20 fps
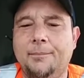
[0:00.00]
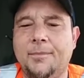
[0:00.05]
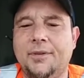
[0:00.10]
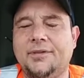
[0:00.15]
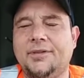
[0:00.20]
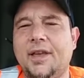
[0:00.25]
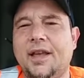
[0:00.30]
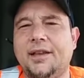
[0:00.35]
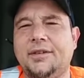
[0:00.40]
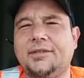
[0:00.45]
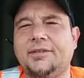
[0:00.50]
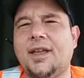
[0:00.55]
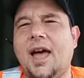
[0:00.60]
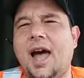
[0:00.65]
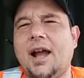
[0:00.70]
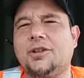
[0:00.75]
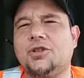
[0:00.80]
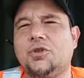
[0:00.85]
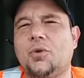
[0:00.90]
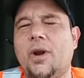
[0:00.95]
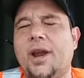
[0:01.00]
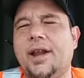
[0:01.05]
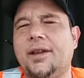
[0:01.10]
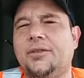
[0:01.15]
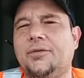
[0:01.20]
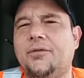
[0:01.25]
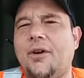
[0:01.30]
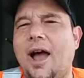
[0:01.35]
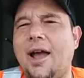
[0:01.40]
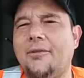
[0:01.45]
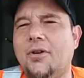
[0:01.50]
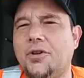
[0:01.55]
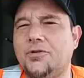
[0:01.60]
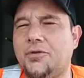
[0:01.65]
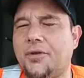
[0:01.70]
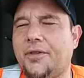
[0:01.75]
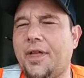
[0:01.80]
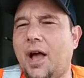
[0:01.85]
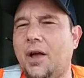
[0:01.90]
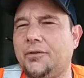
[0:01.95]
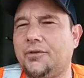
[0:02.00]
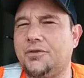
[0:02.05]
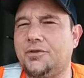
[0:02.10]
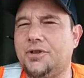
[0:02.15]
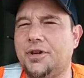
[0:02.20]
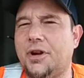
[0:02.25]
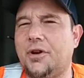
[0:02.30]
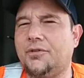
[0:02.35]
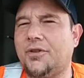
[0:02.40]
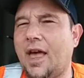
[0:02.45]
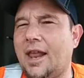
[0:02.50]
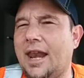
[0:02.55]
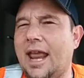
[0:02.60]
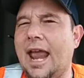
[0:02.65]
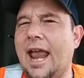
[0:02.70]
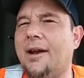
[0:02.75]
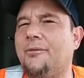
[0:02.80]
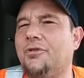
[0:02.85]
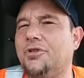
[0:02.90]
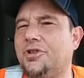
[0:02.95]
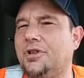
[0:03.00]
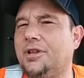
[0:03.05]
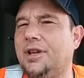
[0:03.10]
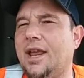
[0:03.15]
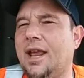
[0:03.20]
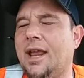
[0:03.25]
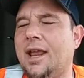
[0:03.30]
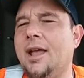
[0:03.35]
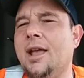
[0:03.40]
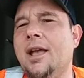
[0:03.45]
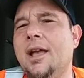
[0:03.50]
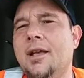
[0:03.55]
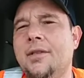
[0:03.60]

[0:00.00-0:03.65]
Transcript: say a stock trades 500,000 shares on average a day,